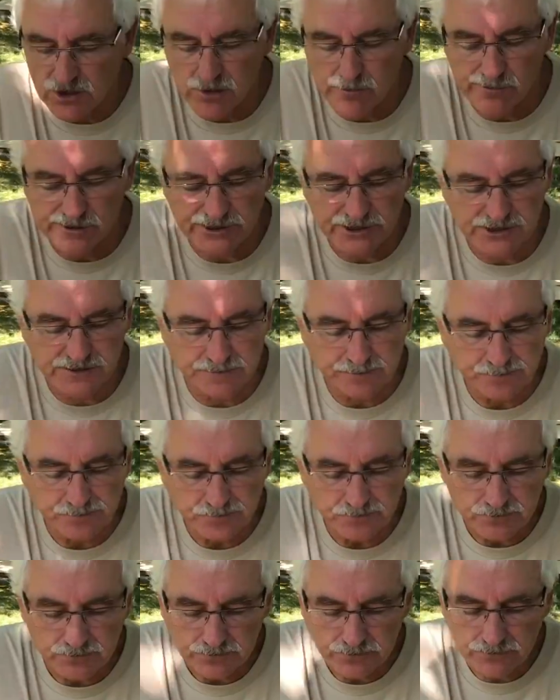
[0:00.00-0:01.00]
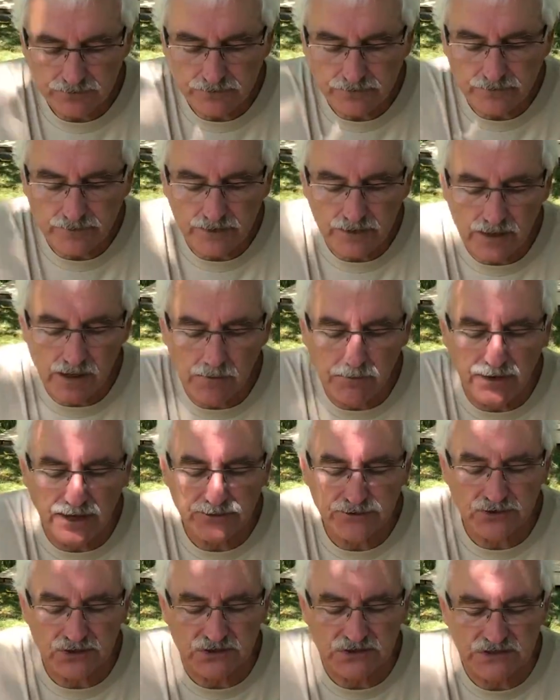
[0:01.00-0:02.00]
almost
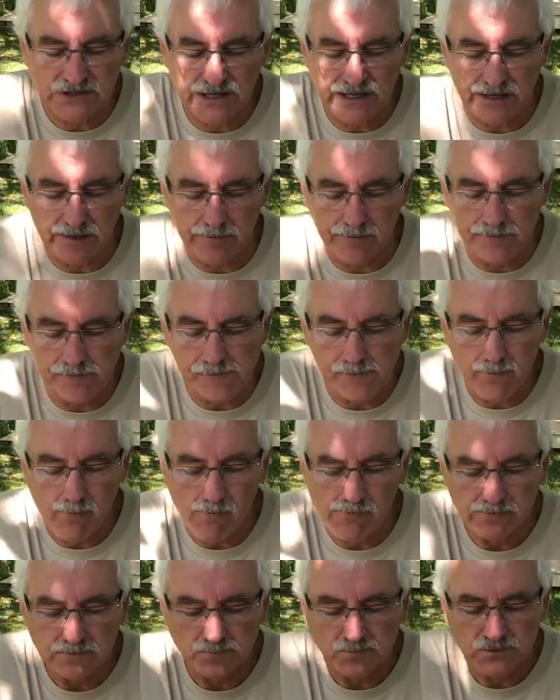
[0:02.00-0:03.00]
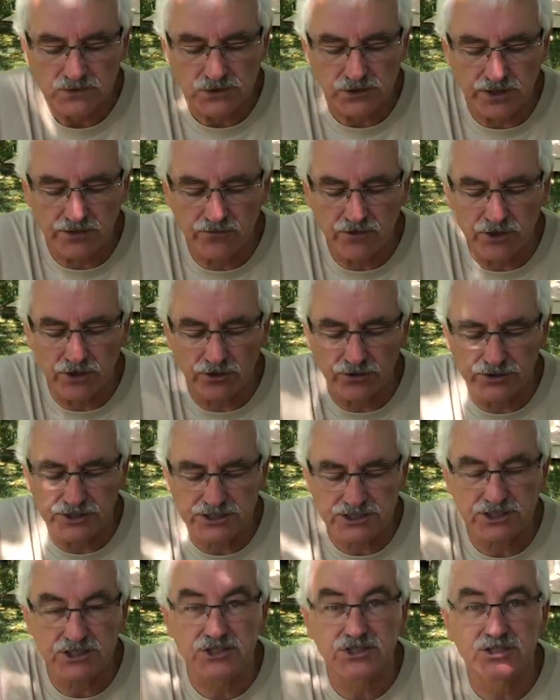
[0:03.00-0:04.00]
about the same. So even though
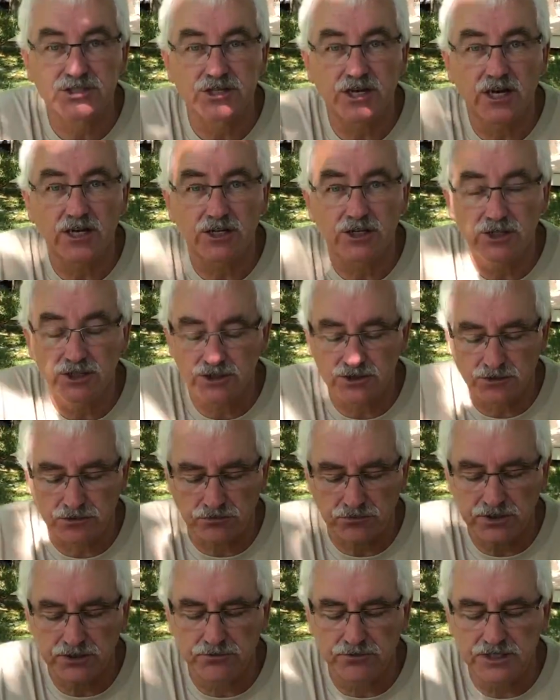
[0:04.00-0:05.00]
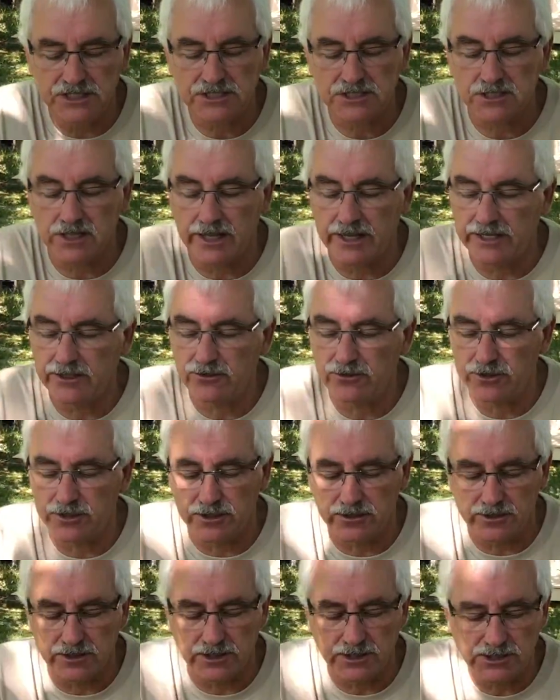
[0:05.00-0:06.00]
this is a good 3 weeks later
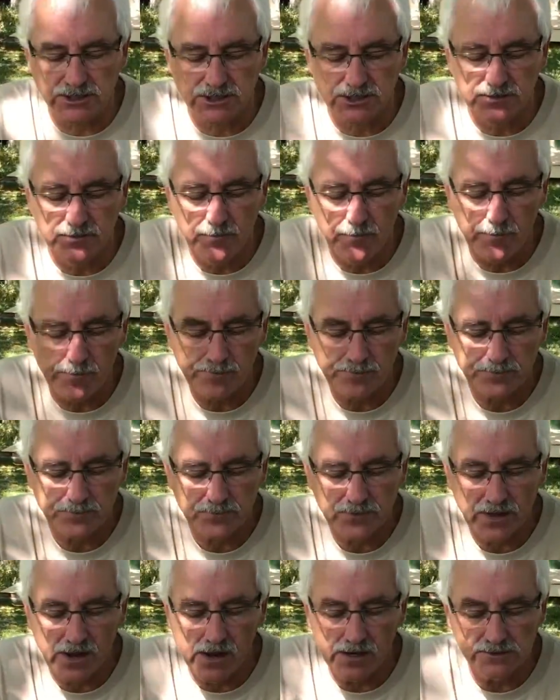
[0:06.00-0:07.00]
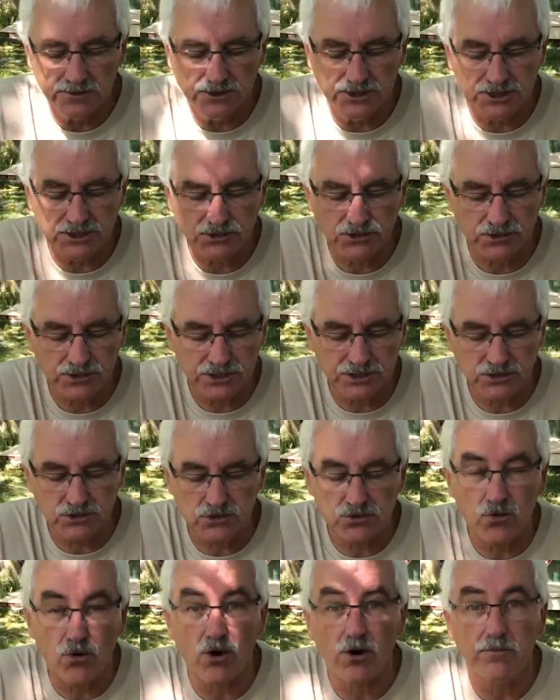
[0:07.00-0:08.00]
than these
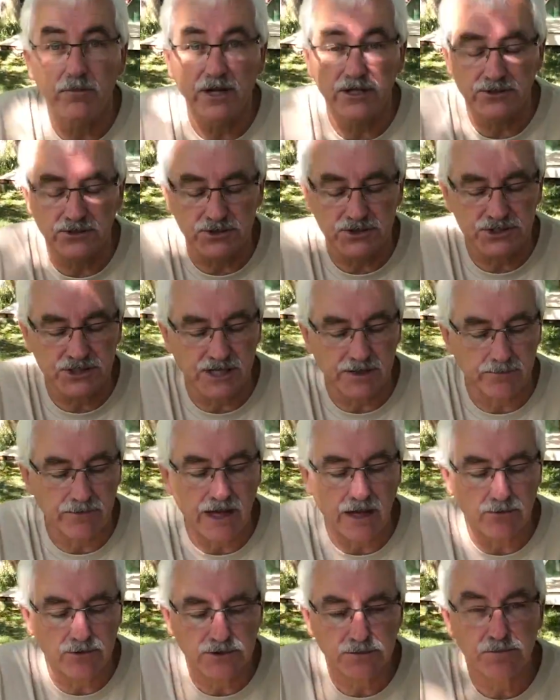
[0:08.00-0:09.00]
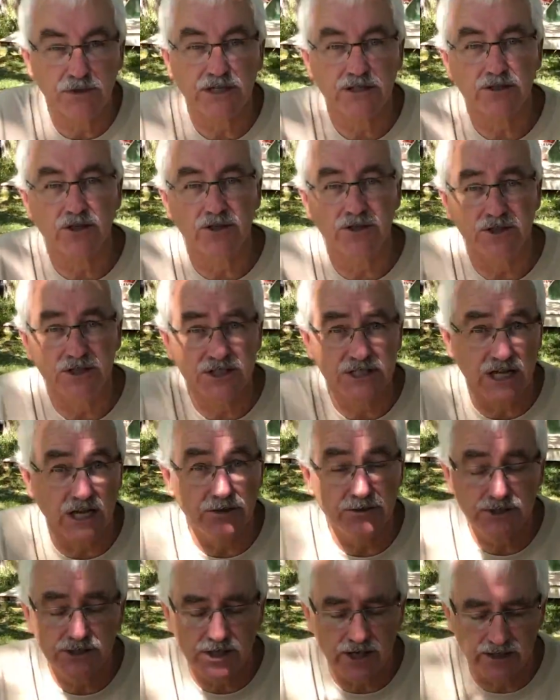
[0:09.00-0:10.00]
two are about the same. That was picked on the
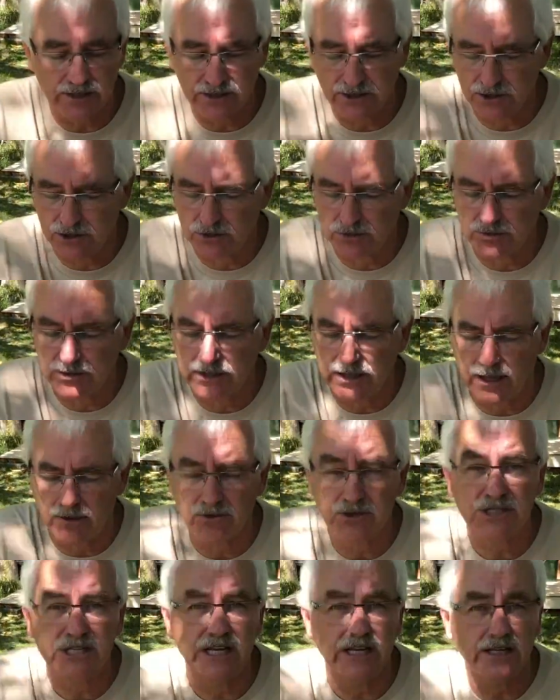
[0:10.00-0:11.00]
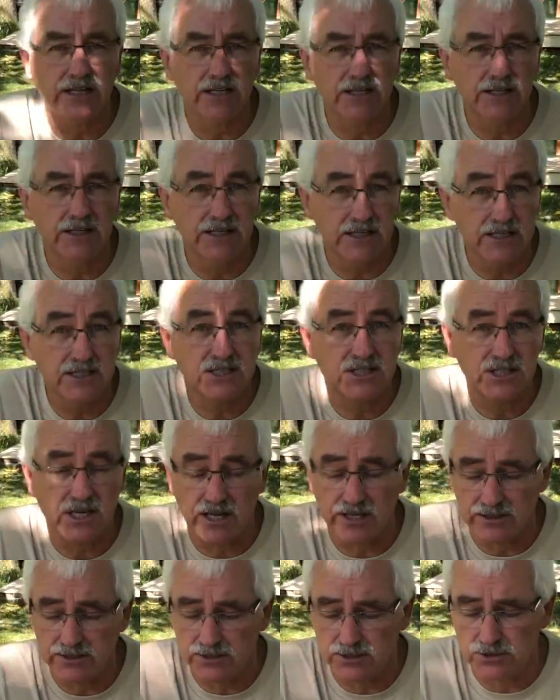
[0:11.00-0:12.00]
south side of the tree. That was taken in the
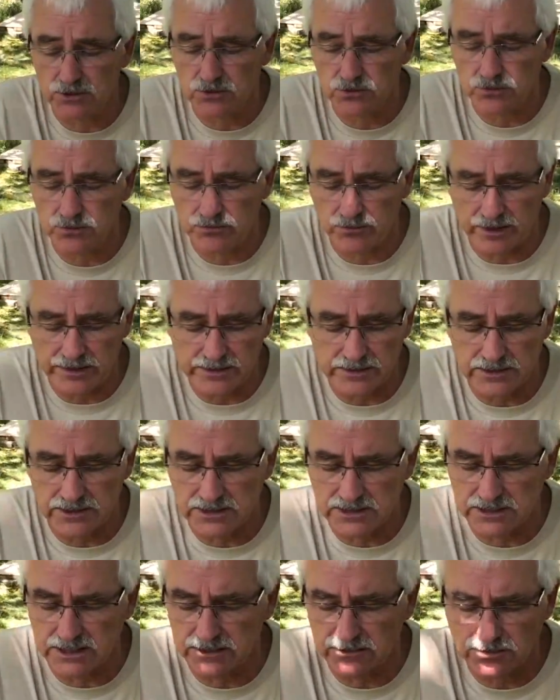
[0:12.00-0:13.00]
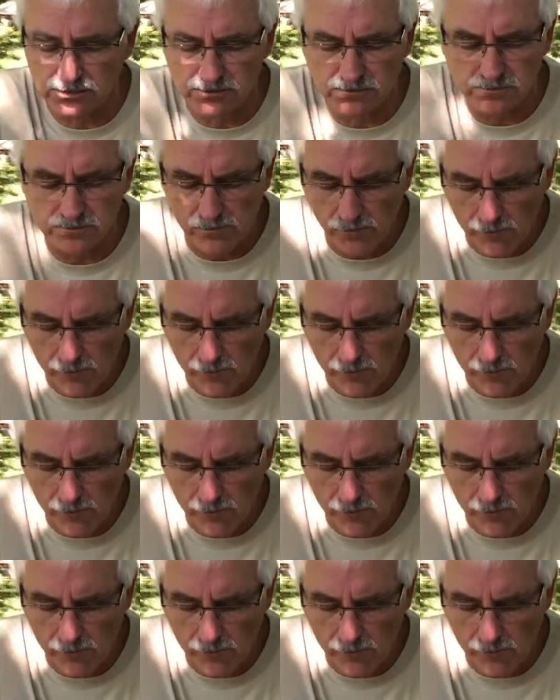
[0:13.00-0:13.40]
inside of the tree, right in the center.